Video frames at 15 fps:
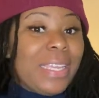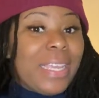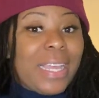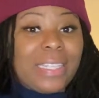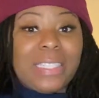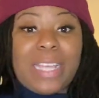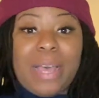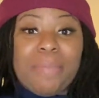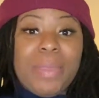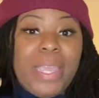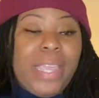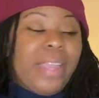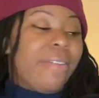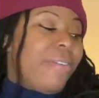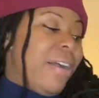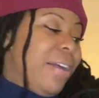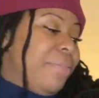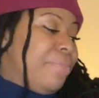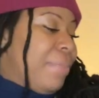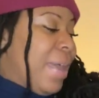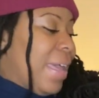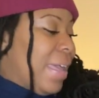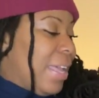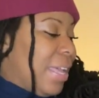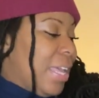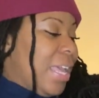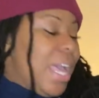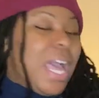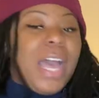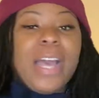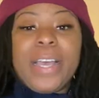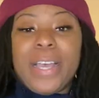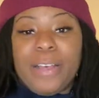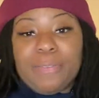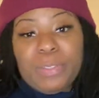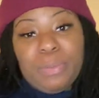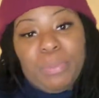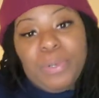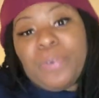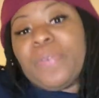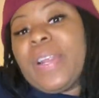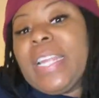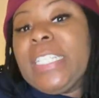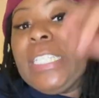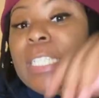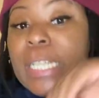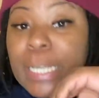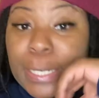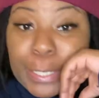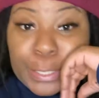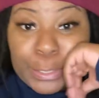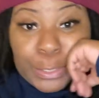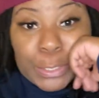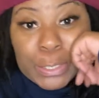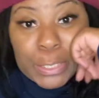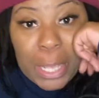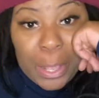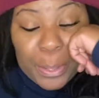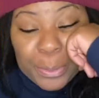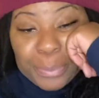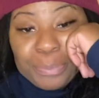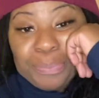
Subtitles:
Yes, I'm here on my comfortable red chair. So